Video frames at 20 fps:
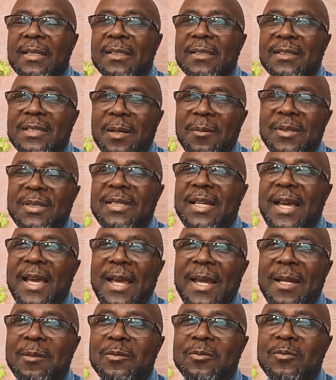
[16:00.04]
the
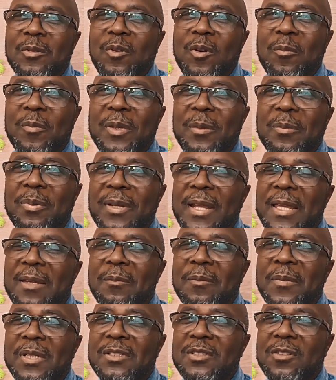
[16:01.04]
summertime, we won't be
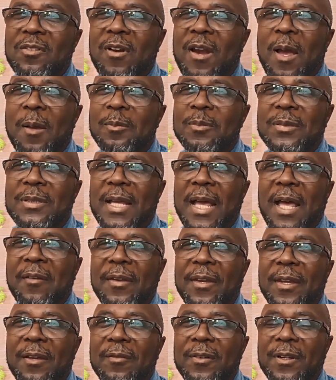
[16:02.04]
planting much crops
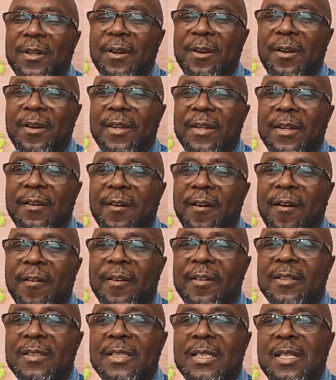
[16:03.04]
out there in the
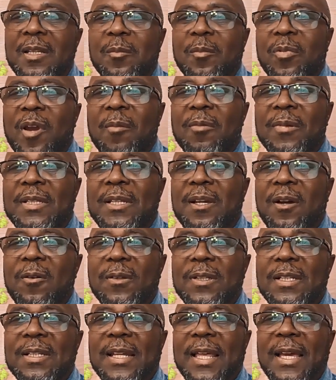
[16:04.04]
garden. Probably
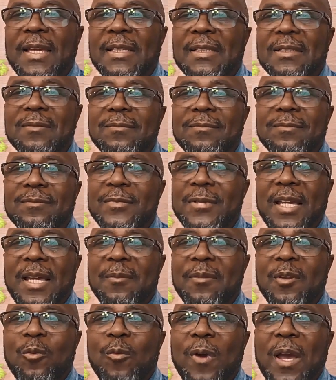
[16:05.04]
only like we
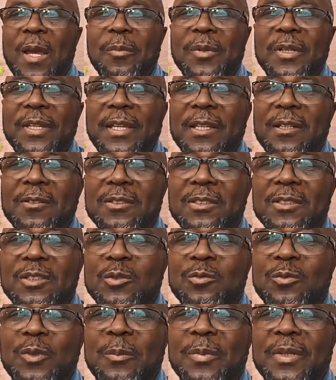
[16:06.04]
have the white potatoes and the
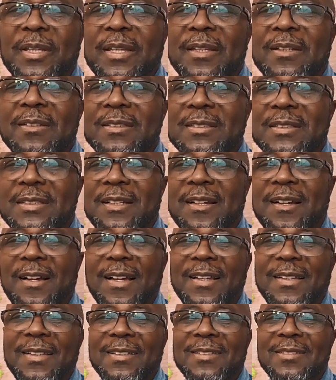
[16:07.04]
sweet potatoes and the
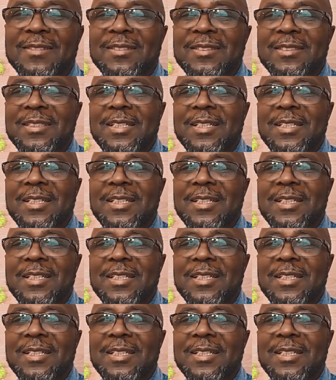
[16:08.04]
onions,